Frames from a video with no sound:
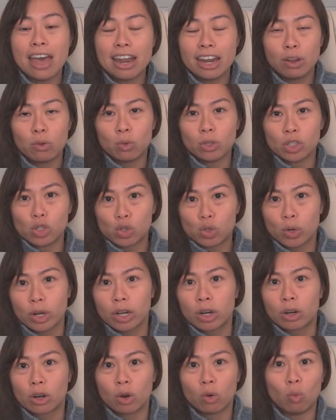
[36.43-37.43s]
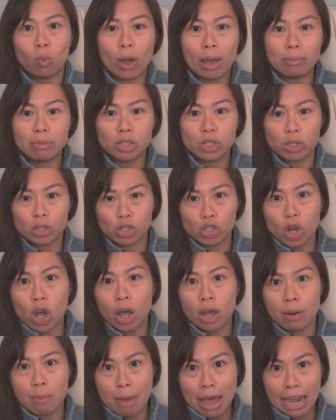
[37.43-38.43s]
then it will trigger a web search
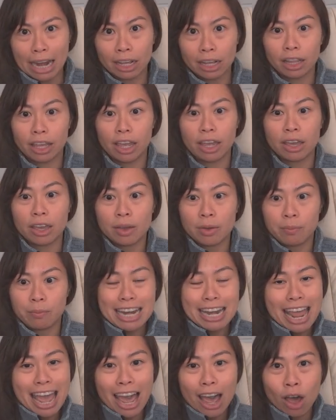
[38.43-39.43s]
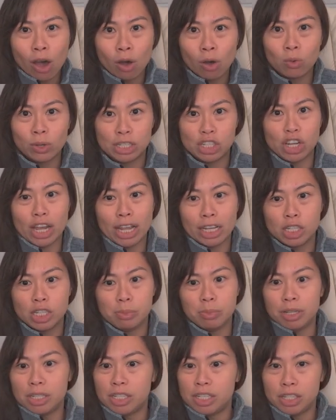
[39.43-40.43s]
automatically. But now with
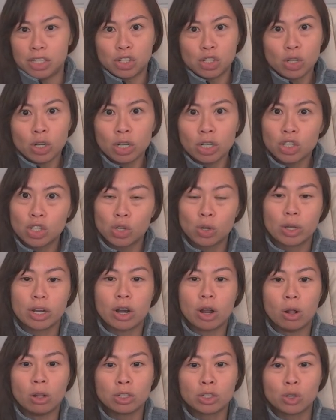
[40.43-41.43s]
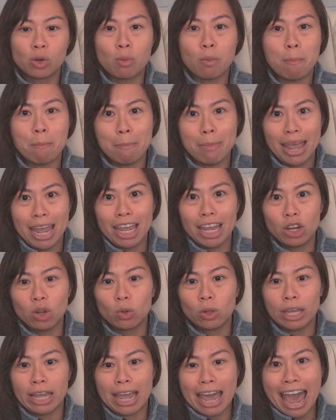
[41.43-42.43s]
ChatGPT search, you can also
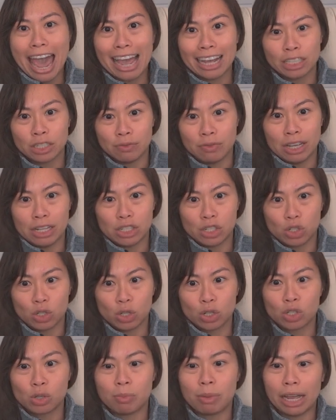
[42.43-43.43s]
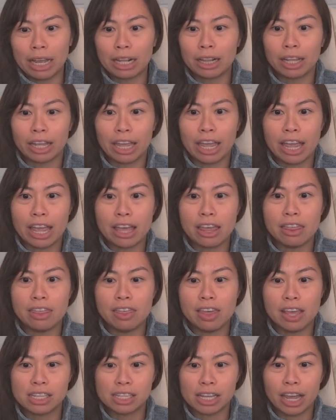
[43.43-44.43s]
manually activate search by clicking
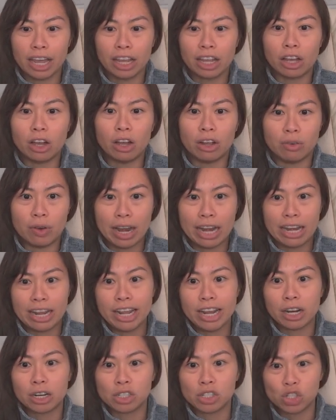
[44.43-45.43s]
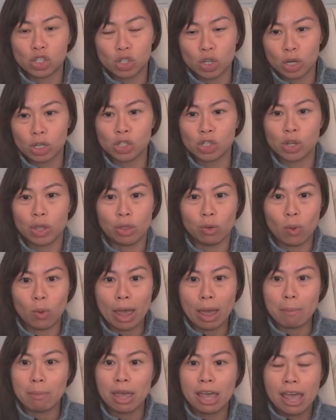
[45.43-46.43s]
this icon right here, search the
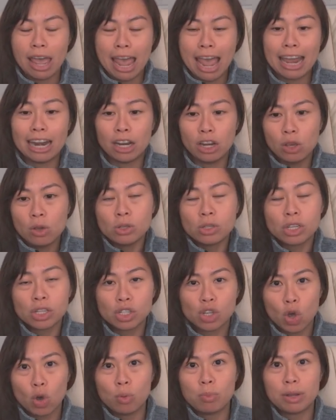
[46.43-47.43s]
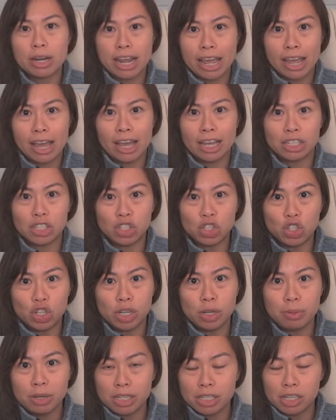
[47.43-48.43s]
web. And it uses OpenAI's
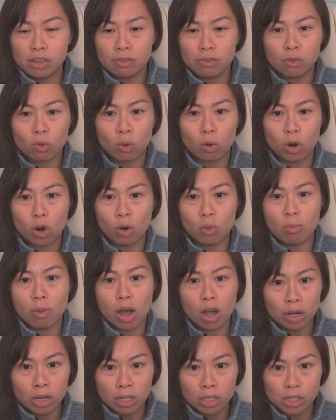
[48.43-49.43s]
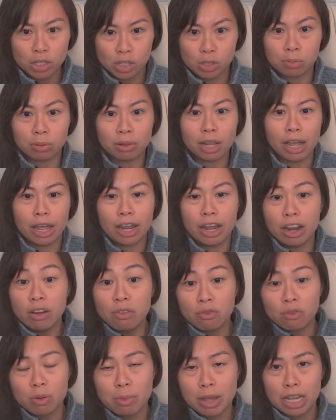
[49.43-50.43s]
GPT-4o model to supply
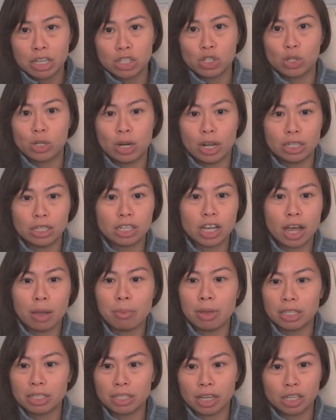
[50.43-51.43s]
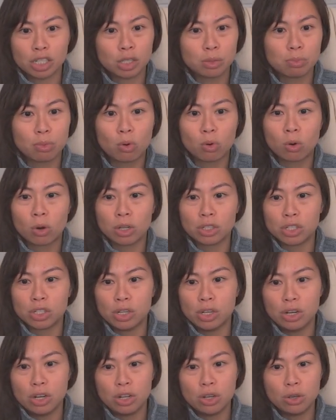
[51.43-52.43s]
information on topics like
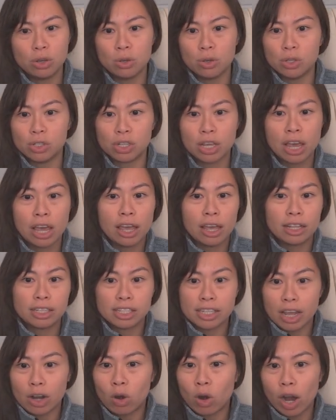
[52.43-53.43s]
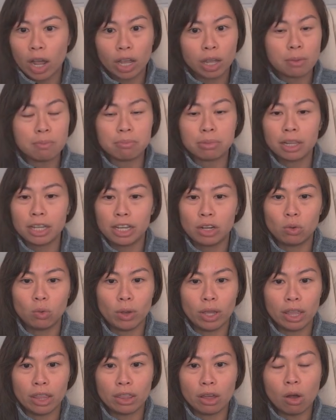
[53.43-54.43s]
sports, news, etc., complete
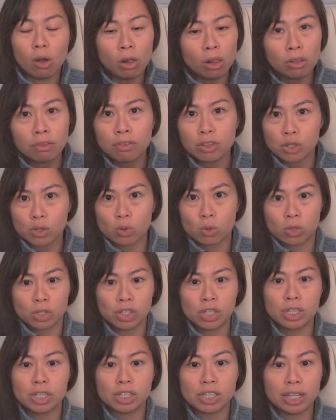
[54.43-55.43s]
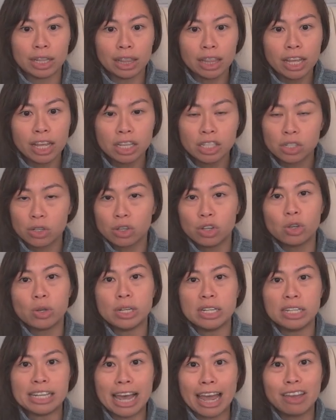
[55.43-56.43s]
with all of the sources and links so you
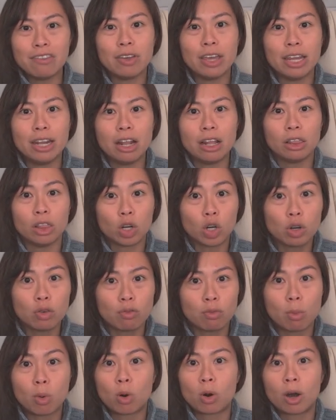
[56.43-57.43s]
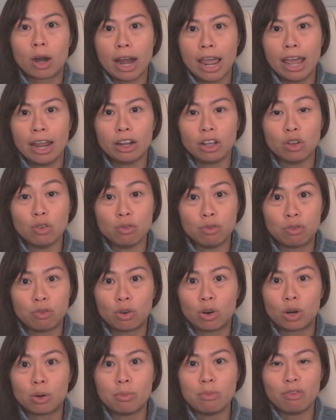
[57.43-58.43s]
can dive in, learn more, and
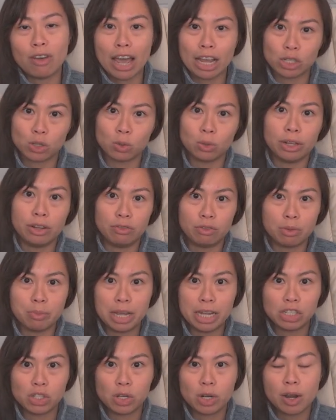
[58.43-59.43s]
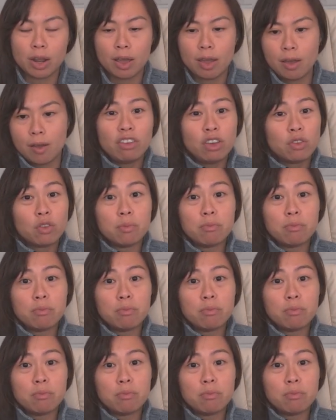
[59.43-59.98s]
confirm factual information. They've